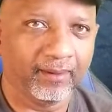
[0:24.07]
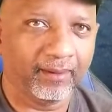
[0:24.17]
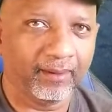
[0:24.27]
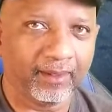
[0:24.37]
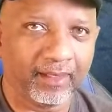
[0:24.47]

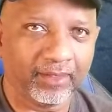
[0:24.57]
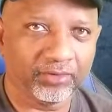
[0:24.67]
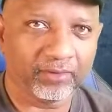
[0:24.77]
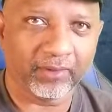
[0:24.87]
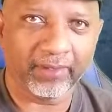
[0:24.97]
I
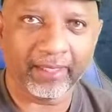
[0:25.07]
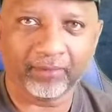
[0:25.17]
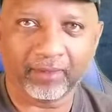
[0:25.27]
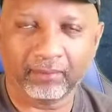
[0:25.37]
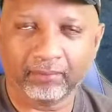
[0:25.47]
usually go
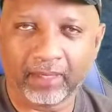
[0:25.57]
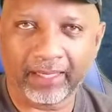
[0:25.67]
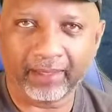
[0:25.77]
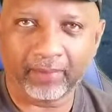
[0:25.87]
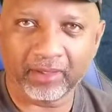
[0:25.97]
out and
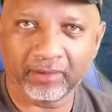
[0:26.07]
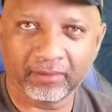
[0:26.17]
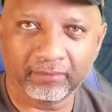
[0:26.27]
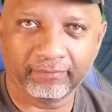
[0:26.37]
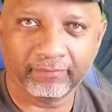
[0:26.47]
buy a bunch
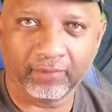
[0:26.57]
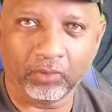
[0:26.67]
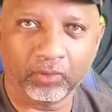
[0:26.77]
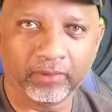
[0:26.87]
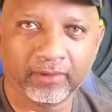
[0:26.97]
of
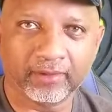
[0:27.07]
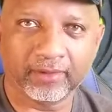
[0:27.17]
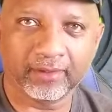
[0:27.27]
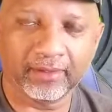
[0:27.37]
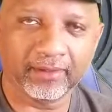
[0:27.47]
lures
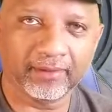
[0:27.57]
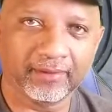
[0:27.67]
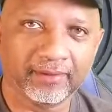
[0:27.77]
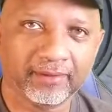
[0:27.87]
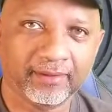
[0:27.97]
and
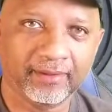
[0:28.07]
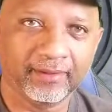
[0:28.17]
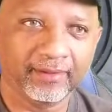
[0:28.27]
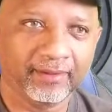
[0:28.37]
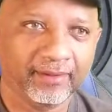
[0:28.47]
hooks,
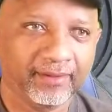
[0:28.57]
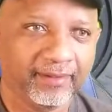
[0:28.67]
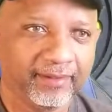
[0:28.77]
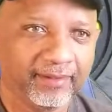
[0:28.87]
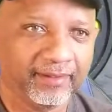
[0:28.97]

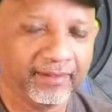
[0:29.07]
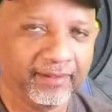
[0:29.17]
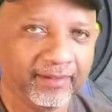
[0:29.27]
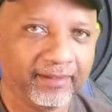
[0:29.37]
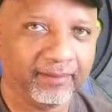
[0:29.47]

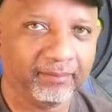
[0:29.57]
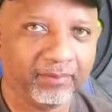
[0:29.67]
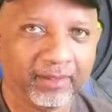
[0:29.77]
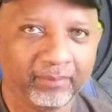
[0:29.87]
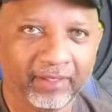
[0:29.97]

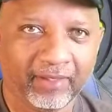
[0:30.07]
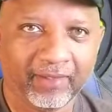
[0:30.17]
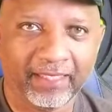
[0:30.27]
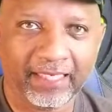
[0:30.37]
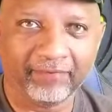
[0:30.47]
but
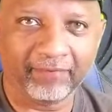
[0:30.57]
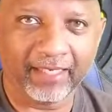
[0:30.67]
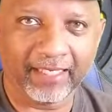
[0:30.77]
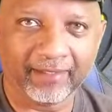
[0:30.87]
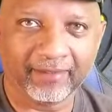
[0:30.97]
apparently I've
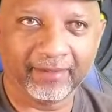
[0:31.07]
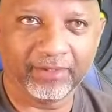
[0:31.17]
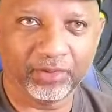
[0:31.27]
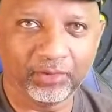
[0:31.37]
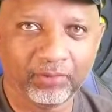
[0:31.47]
got
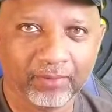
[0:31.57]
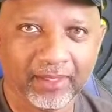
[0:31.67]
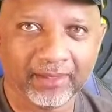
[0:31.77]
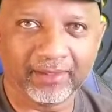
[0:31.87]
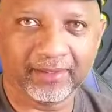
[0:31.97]
too
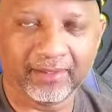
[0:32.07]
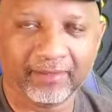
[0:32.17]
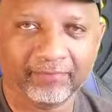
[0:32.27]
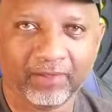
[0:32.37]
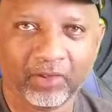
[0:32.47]
much
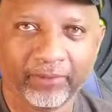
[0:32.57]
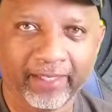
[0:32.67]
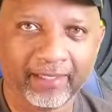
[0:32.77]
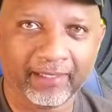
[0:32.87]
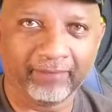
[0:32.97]
stuff
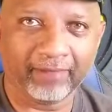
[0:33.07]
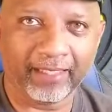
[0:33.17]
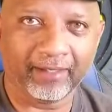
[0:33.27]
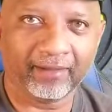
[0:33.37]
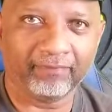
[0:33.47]
already. I've got
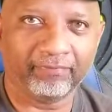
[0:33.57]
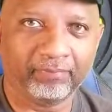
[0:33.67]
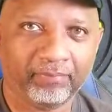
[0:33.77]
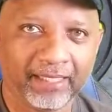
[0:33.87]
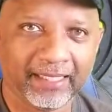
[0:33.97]
enough
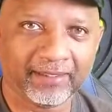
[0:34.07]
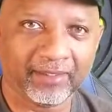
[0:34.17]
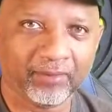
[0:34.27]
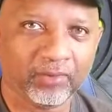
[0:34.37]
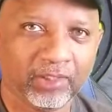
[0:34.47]

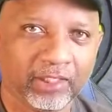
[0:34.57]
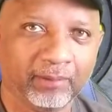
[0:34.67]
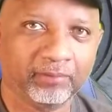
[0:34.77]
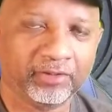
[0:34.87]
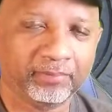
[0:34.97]
plastic
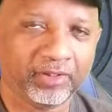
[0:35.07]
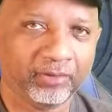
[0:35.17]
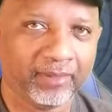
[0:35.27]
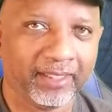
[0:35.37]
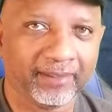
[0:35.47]
worms,
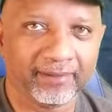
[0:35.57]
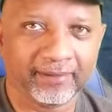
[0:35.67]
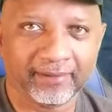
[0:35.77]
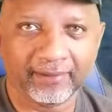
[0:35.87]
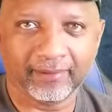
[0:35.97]

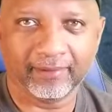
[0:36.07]
spinnerbaits,